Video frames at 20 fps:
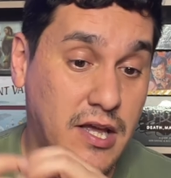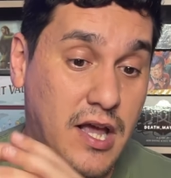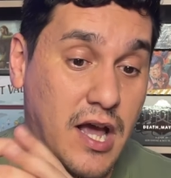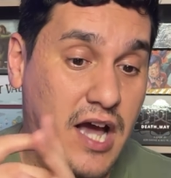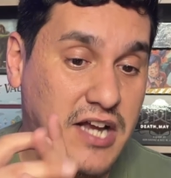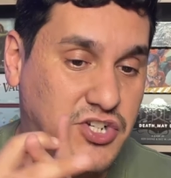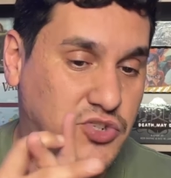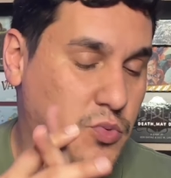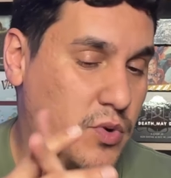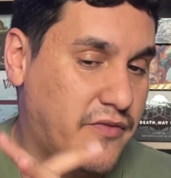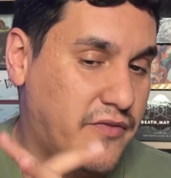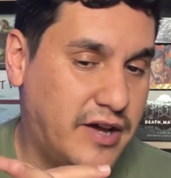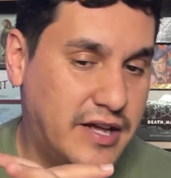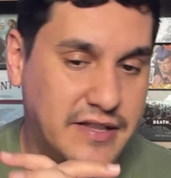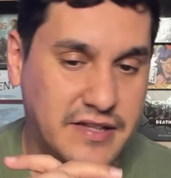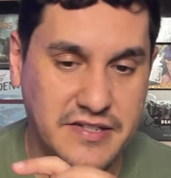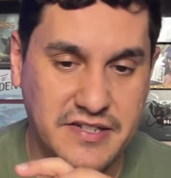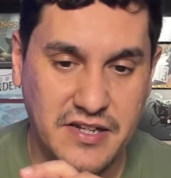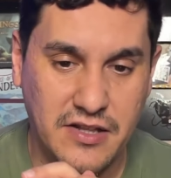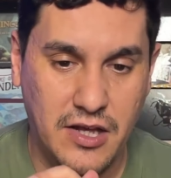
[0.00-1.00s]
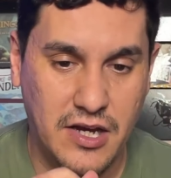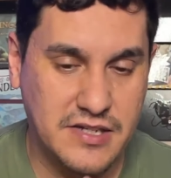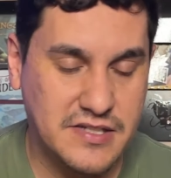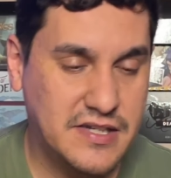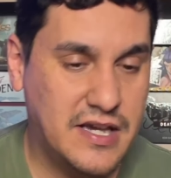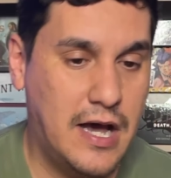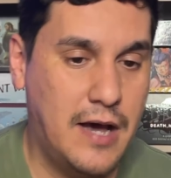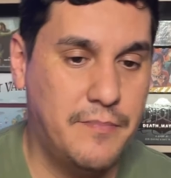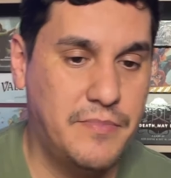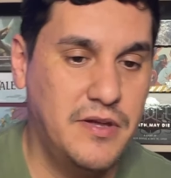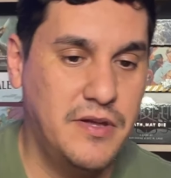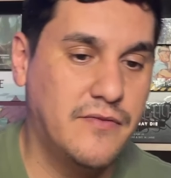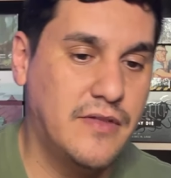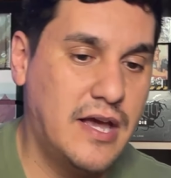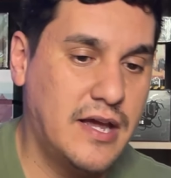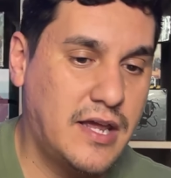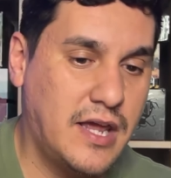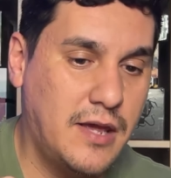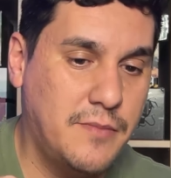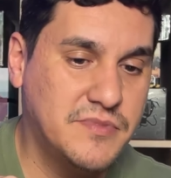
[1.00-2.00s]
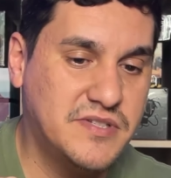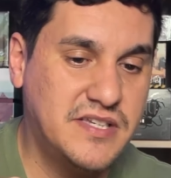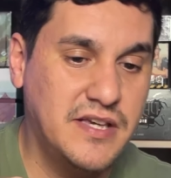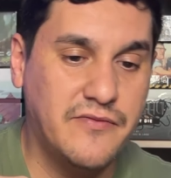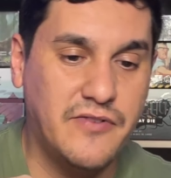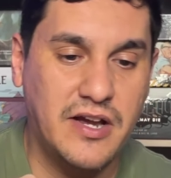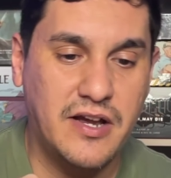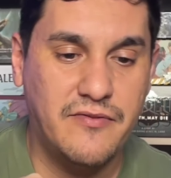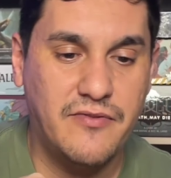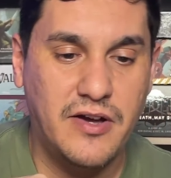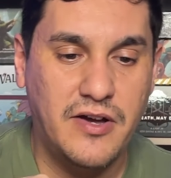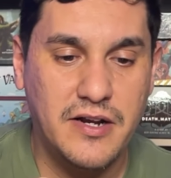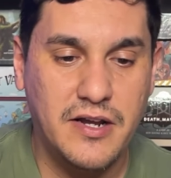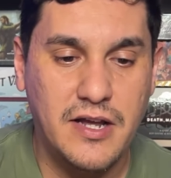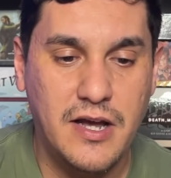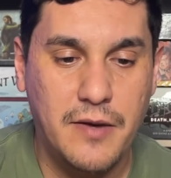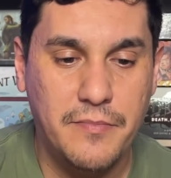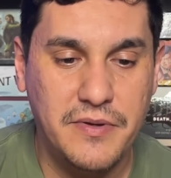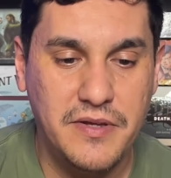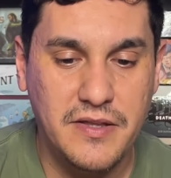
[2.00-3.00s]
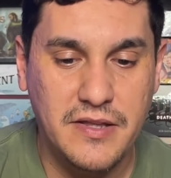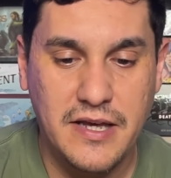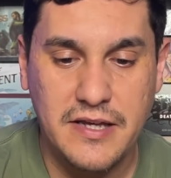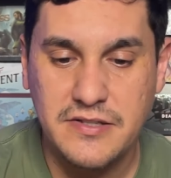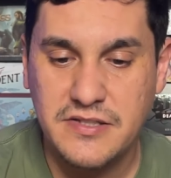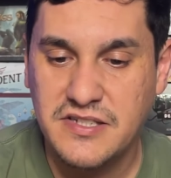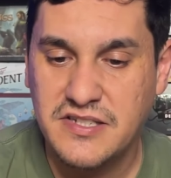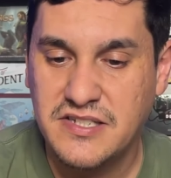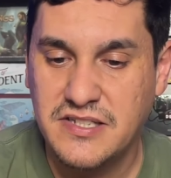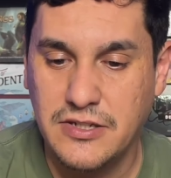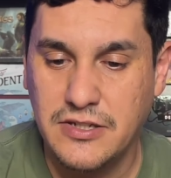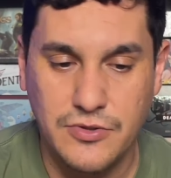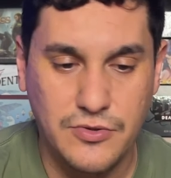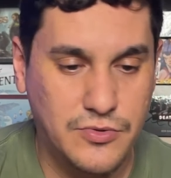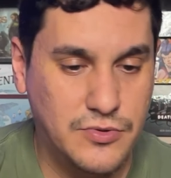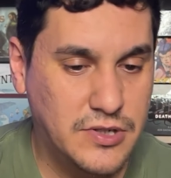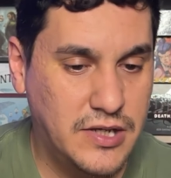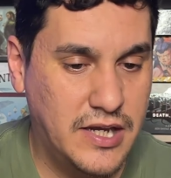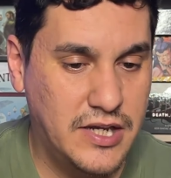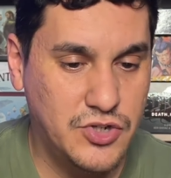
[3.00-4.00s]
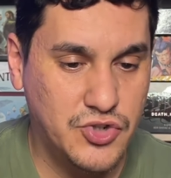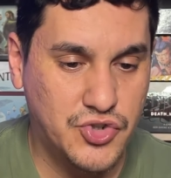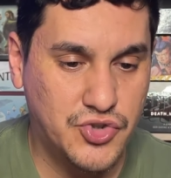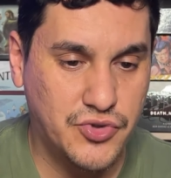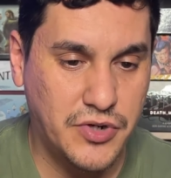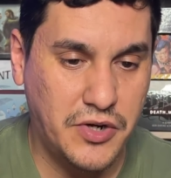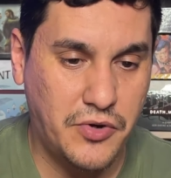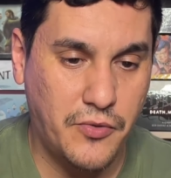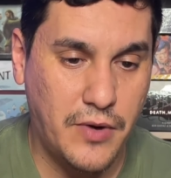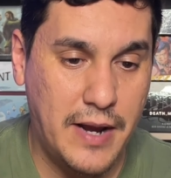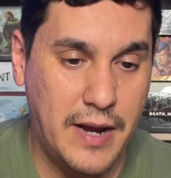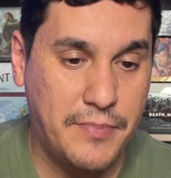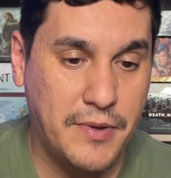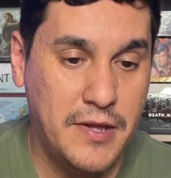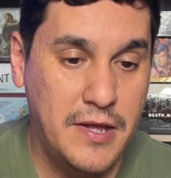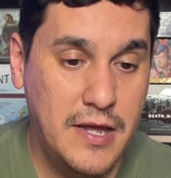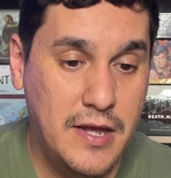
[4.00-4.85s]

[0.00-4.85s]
I just want to find the deluxe copy of that game, see if I can find a copy of that still in shrink wrap.